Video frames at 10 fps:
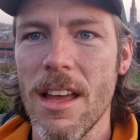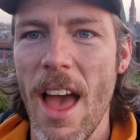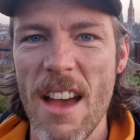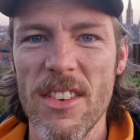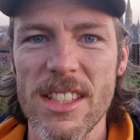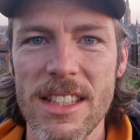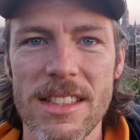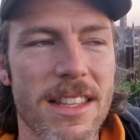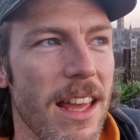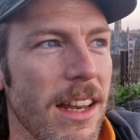ever
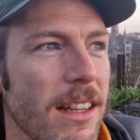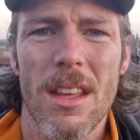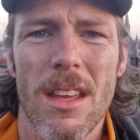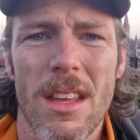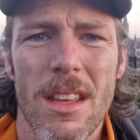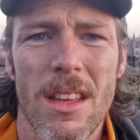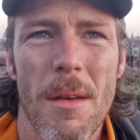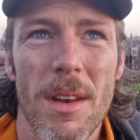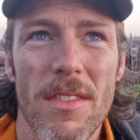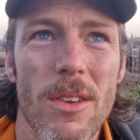since then. I
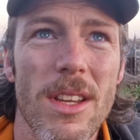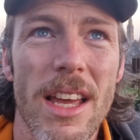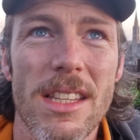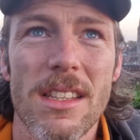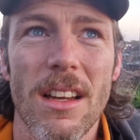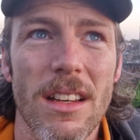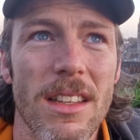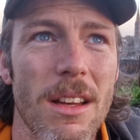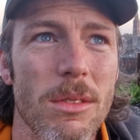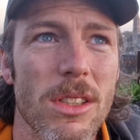mean, if Hugh de Lacy thought
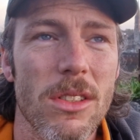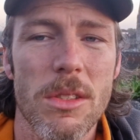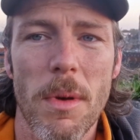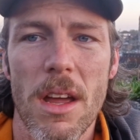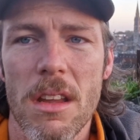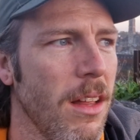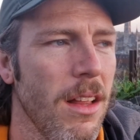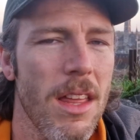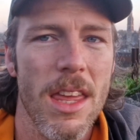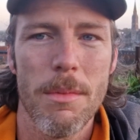that was a good spot,
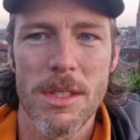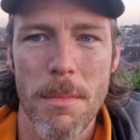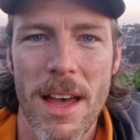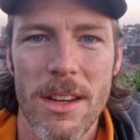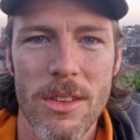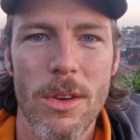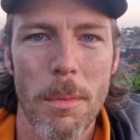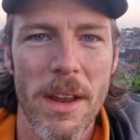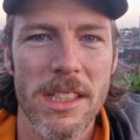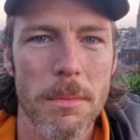he was a man who knew a
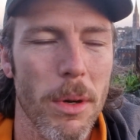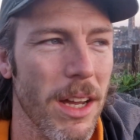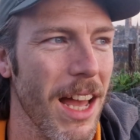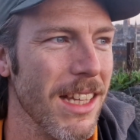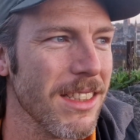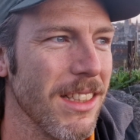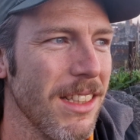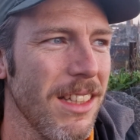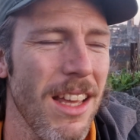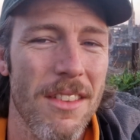place to put a castle.
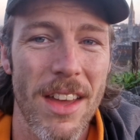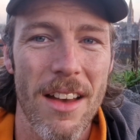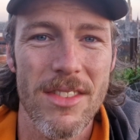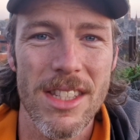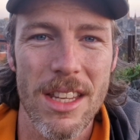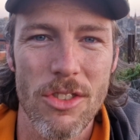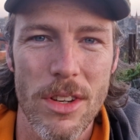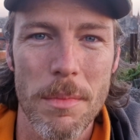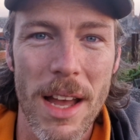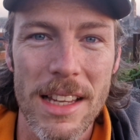If you haven't seen
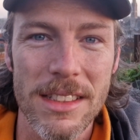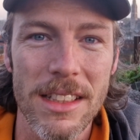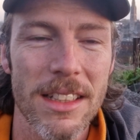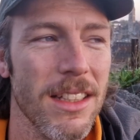Trim Castle,